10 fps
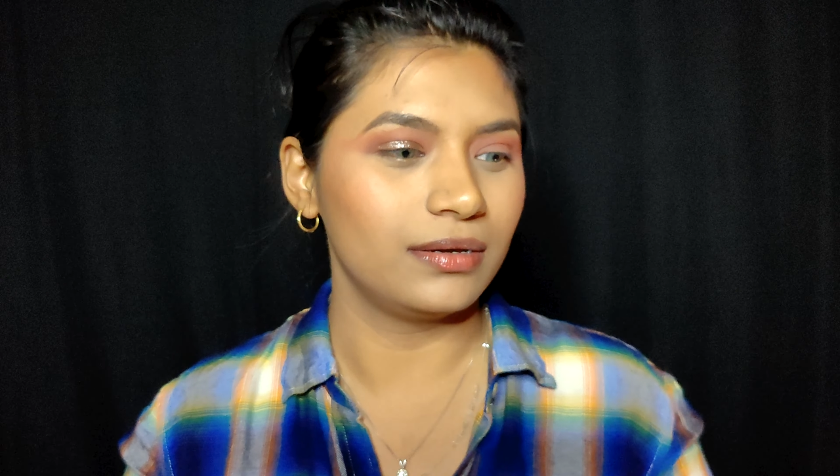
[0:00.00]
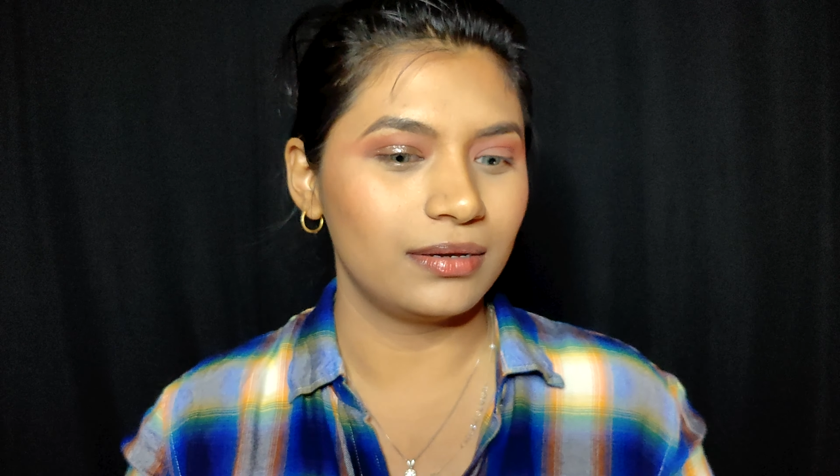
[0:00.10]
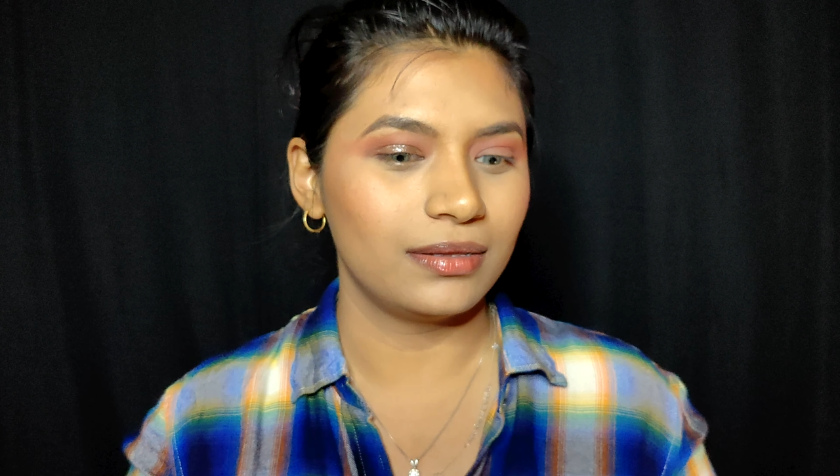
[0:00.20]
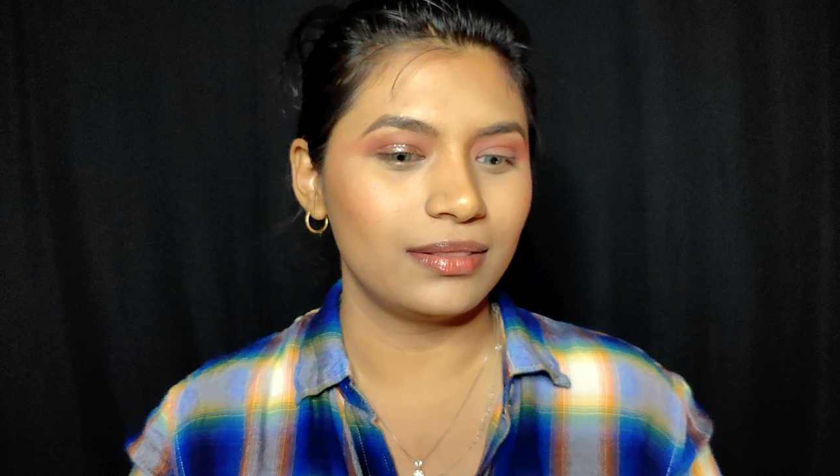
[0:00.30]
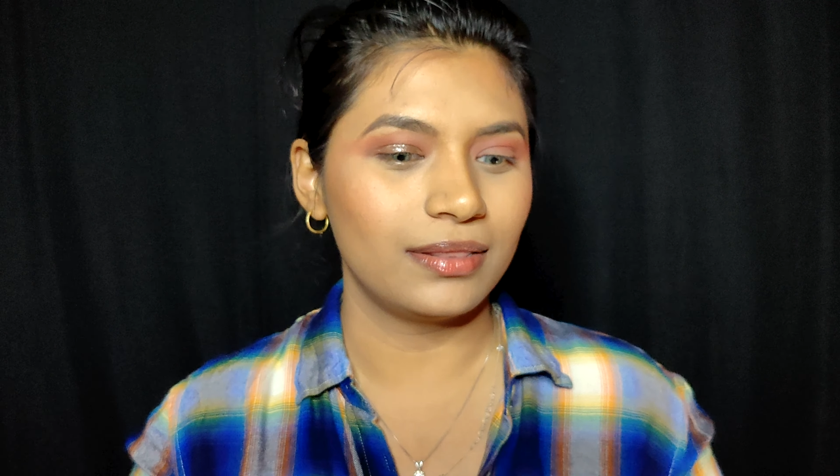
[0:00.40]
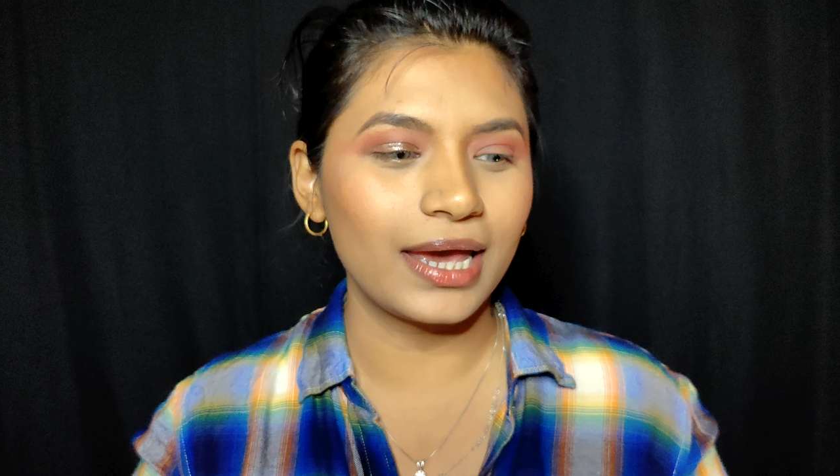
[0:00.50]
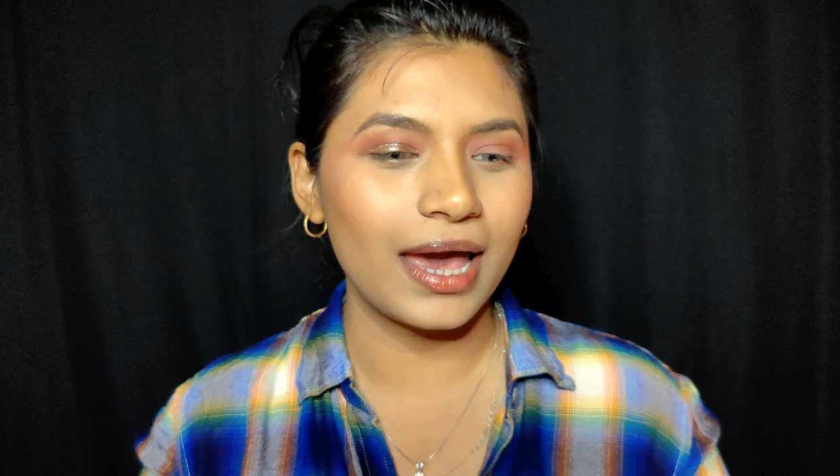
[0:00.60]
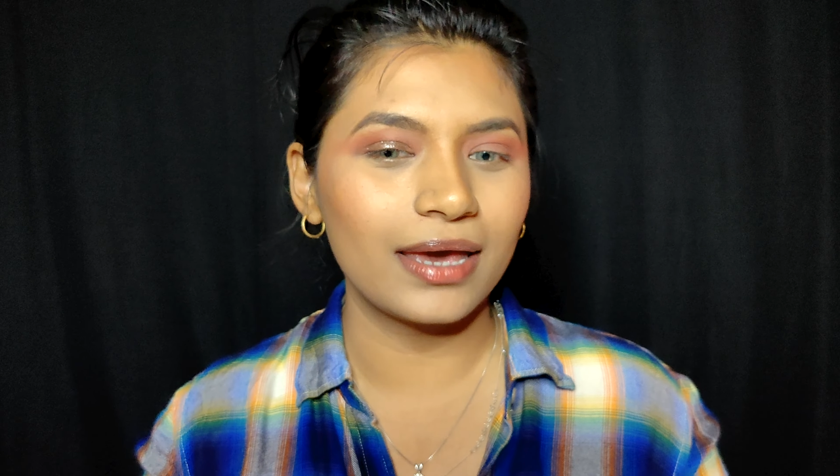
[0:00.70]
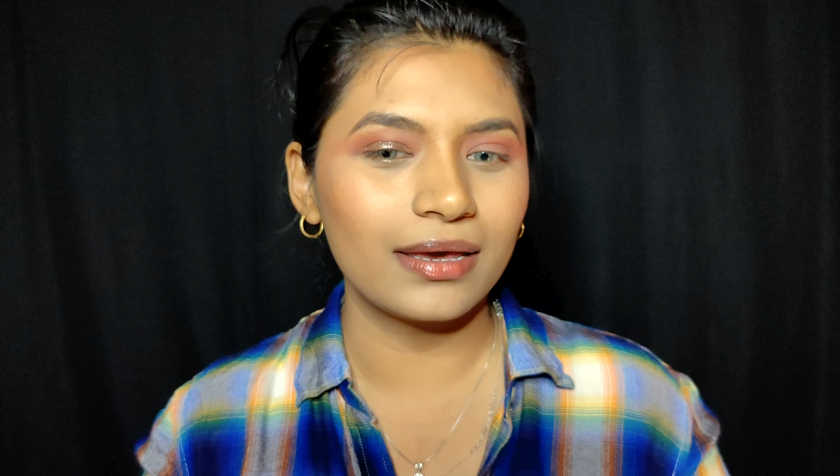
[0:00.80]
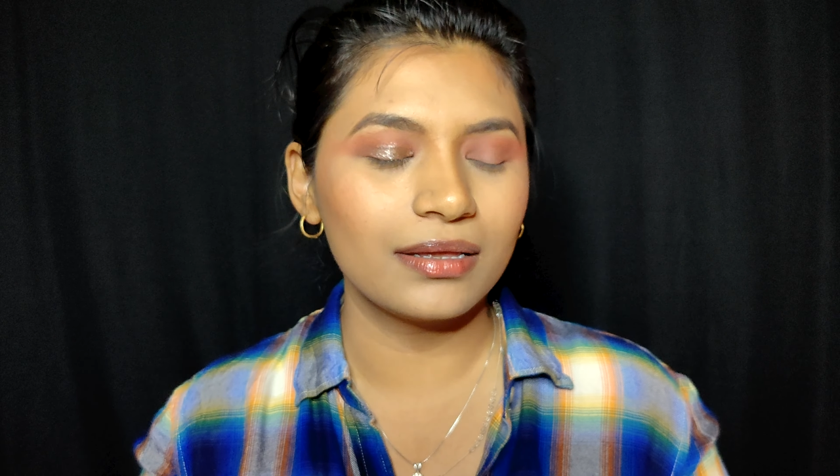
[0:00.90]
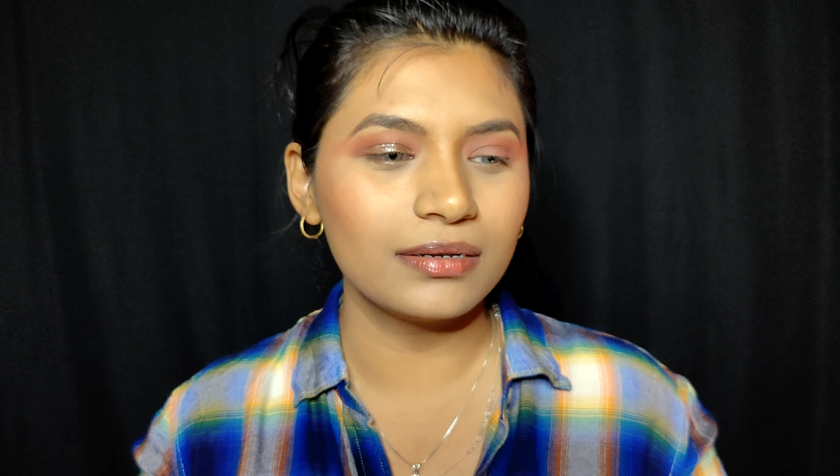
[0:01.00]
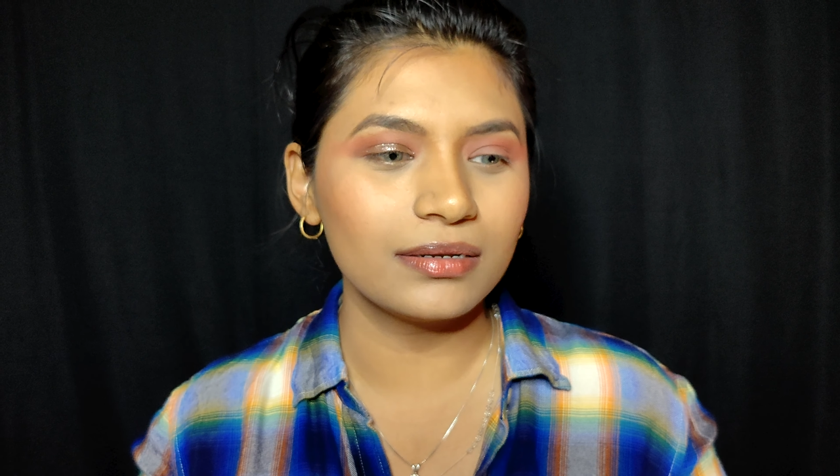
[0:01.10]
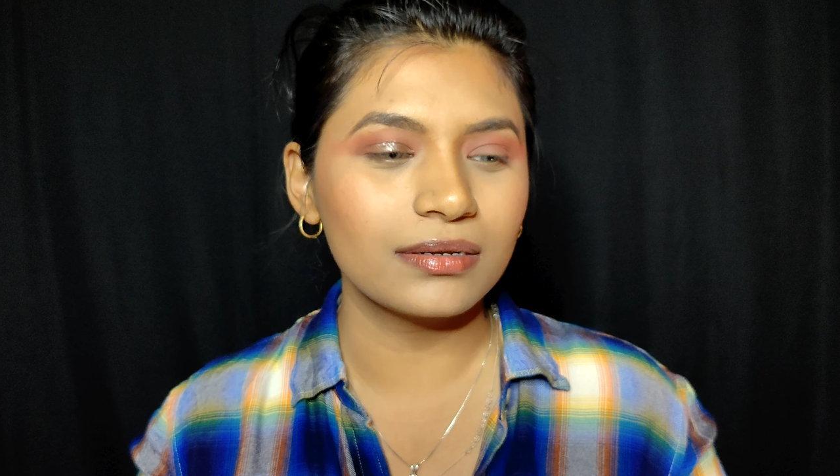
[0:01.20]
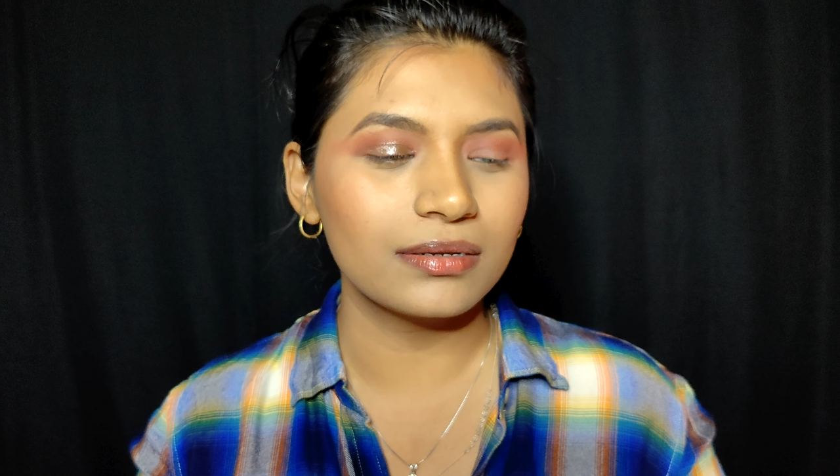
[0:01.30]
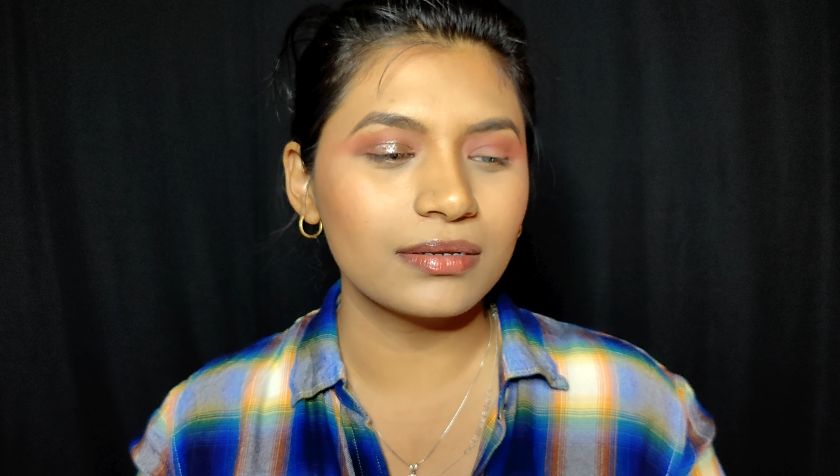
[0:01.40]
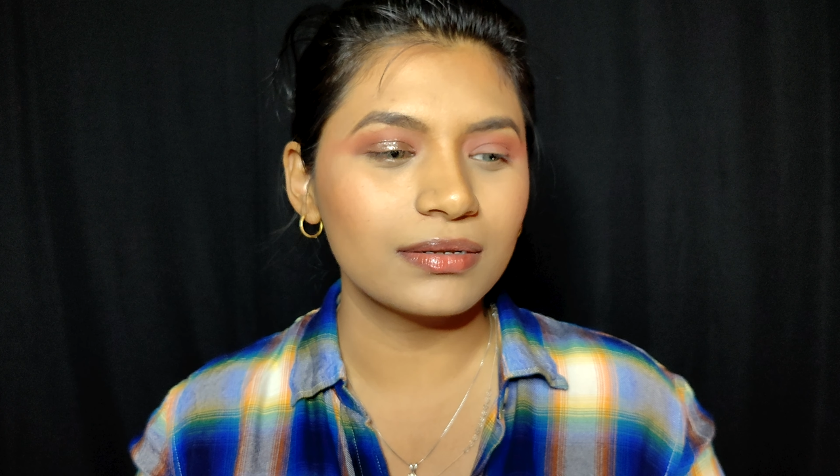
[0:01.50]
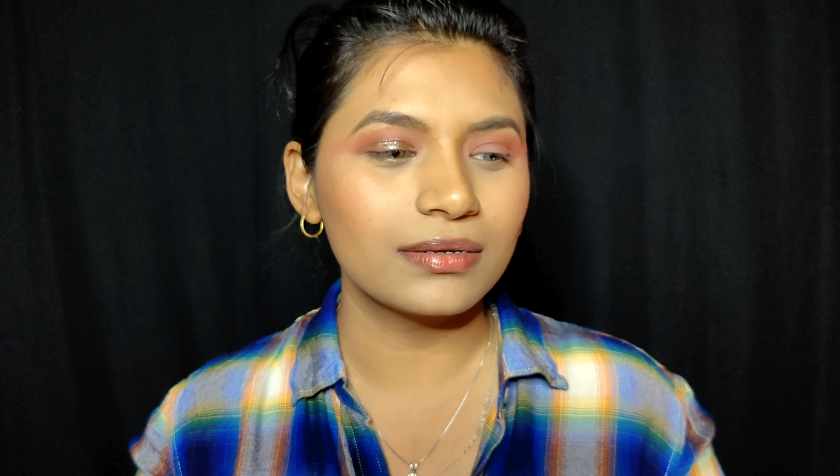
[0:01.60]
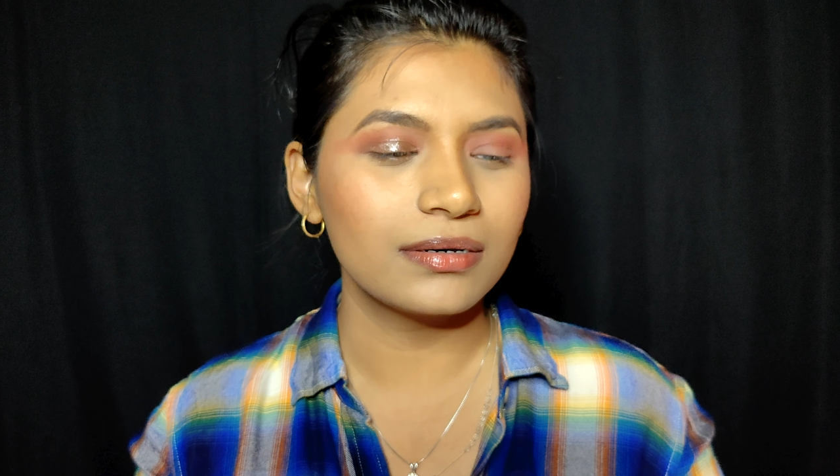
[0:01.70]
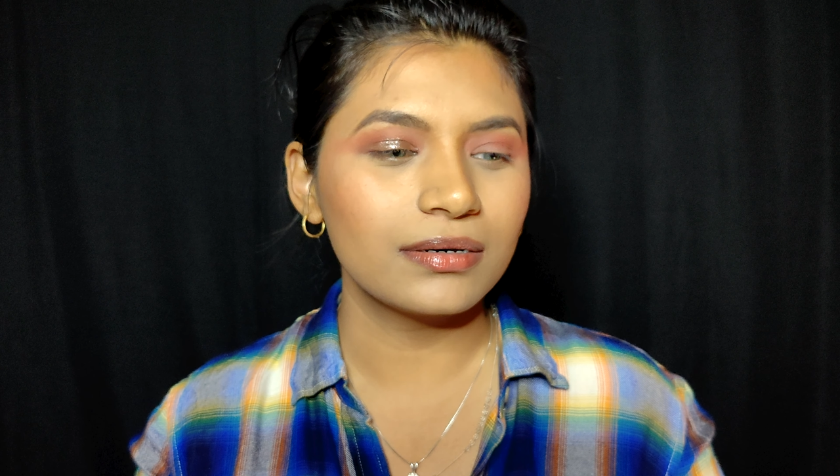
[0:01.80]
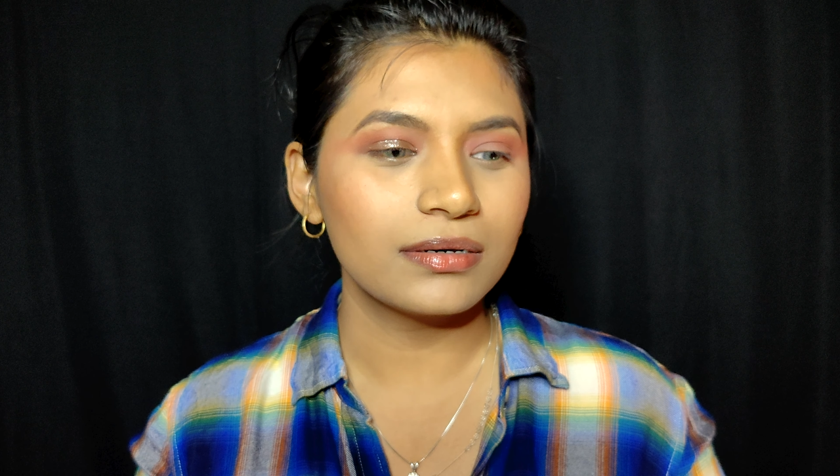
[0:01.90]
Like, I can
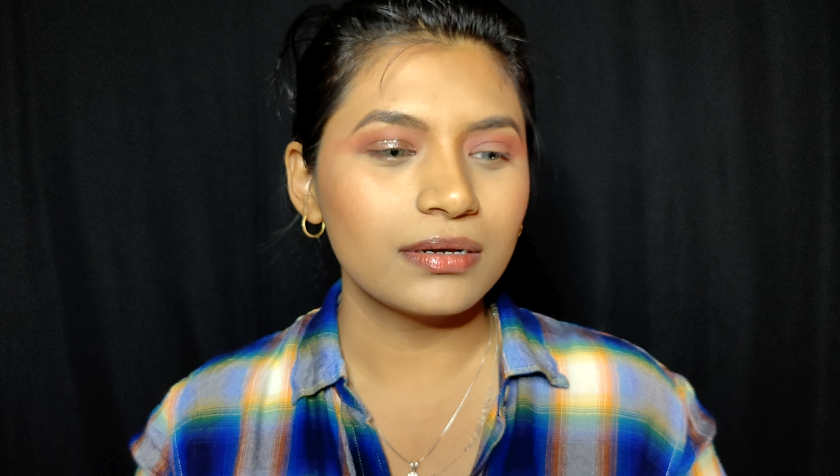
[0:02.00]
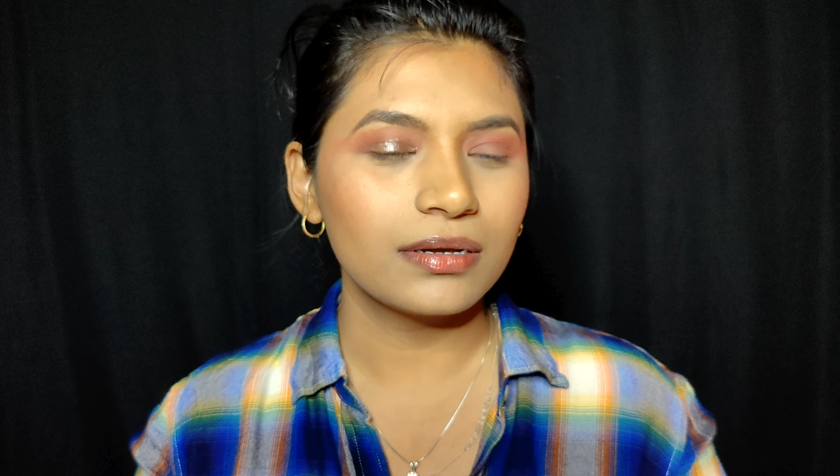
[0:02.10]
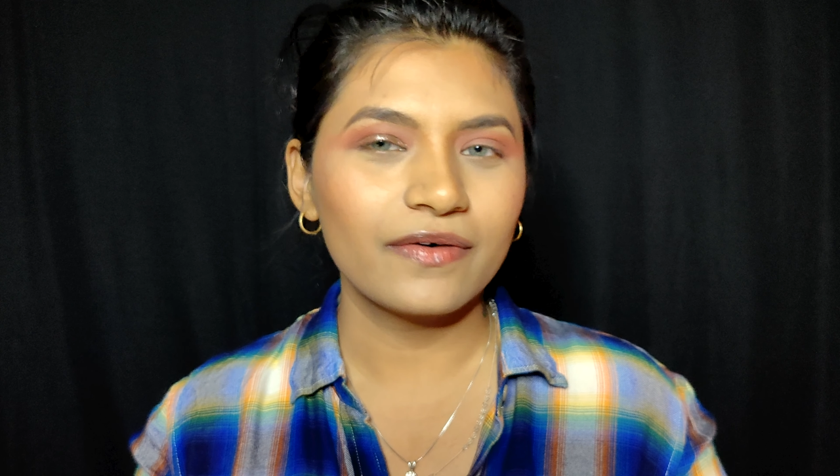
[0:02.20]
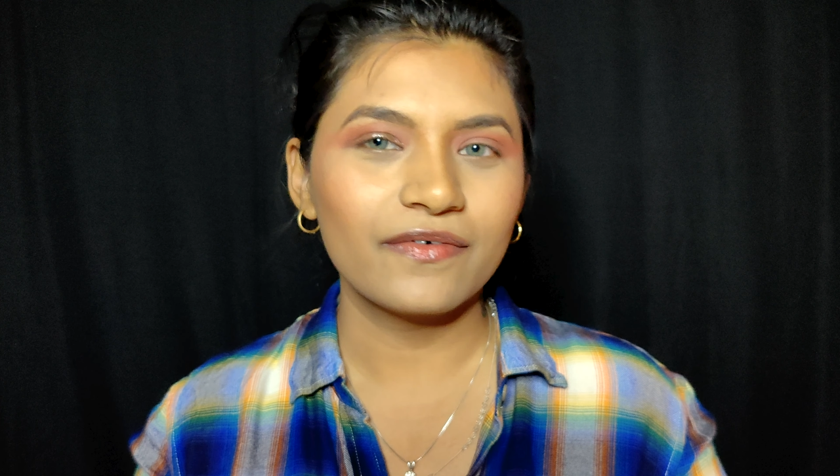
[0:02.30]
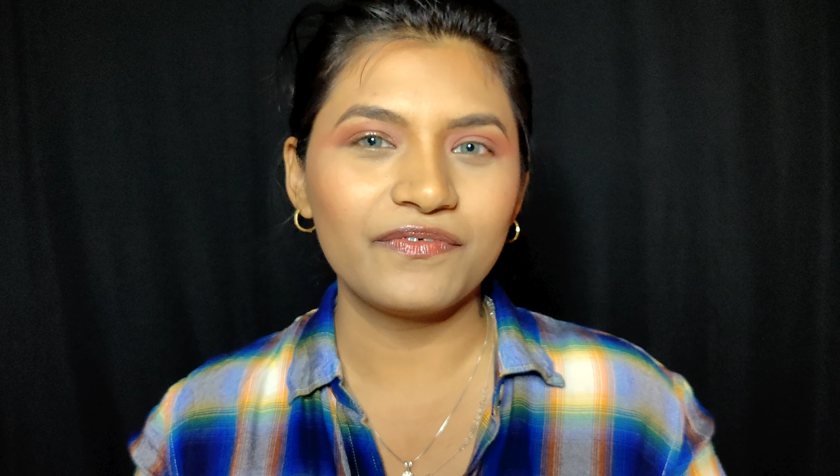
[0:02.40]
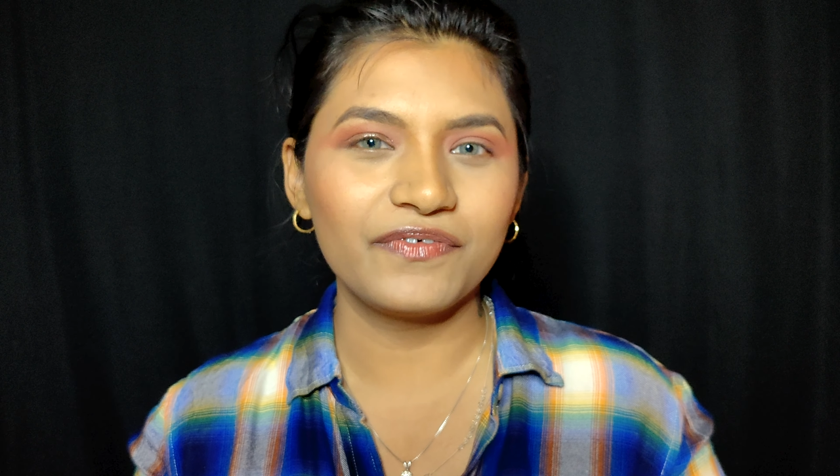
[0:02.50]
feel